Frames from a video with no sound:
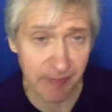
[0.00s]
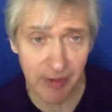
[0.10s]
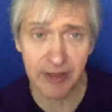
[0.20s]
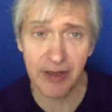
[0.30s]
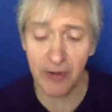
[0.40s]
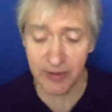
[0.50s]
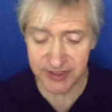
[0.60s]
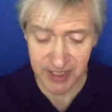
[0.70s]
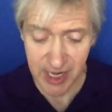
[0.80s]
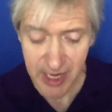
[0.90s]
You know,
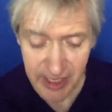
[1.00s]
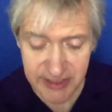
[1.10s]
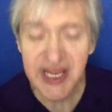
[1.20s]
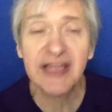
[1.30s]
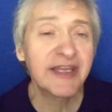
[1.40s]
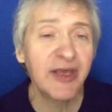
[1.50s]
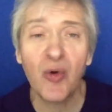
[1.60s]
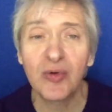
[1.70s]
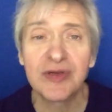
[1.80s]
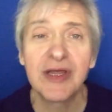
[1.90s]
it's it's not the
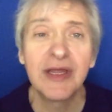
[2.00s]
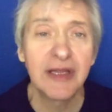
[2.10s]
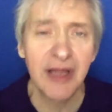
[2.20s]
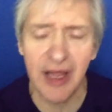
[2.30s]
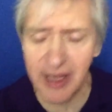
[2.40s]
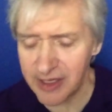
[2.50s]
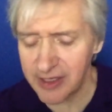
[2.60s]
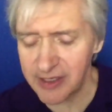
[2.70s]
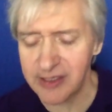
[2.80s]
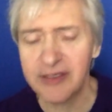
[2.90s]
old, uh,
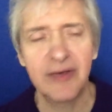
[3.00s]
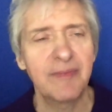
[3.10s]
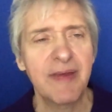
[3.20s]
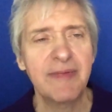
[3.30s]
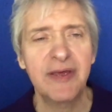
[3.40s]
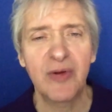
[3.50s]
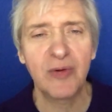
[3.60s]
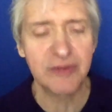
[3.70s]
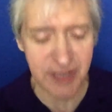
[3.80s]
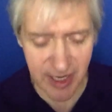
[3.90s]
you know, maybe an
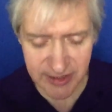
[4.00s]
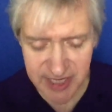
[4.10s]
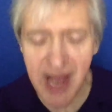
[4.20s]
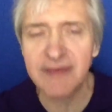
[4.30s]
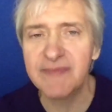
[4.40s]
old uh, time